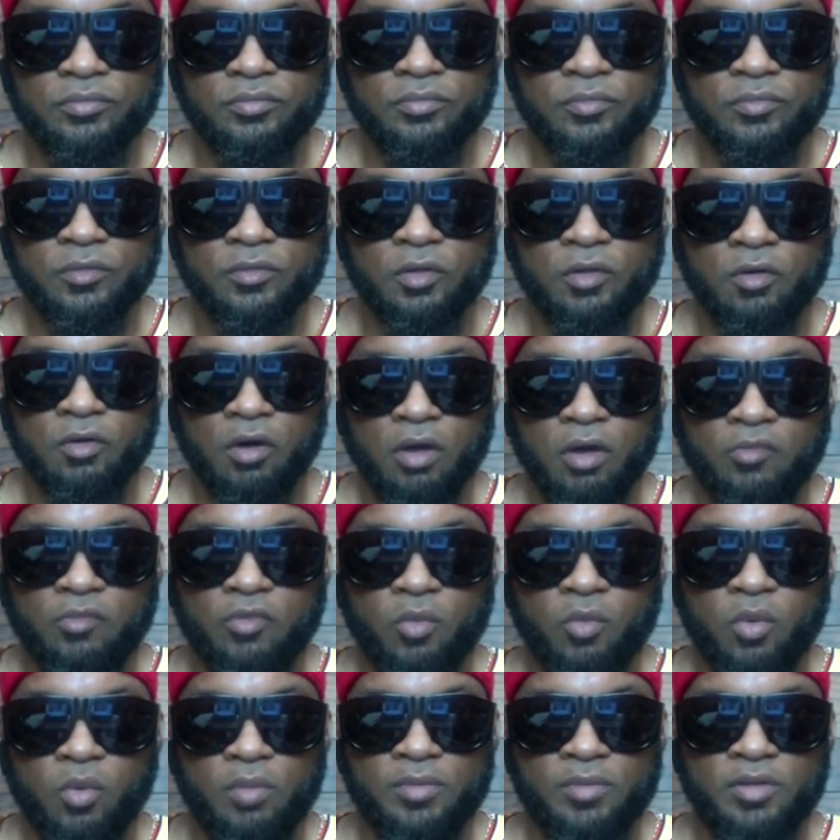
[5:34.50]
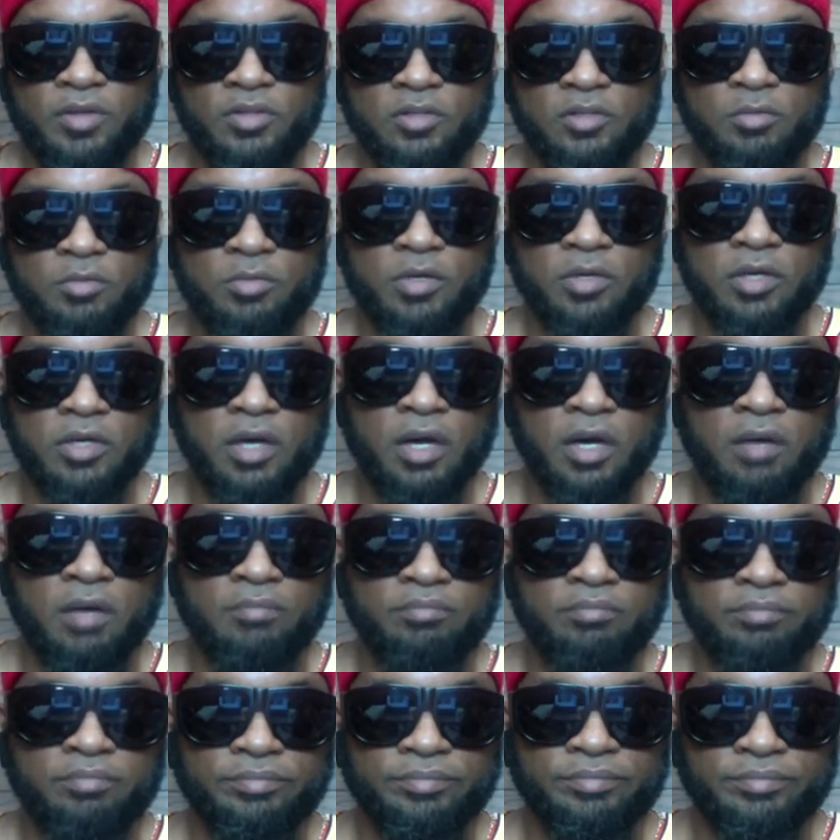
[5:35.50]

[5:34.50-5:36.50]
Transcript: In order for women to become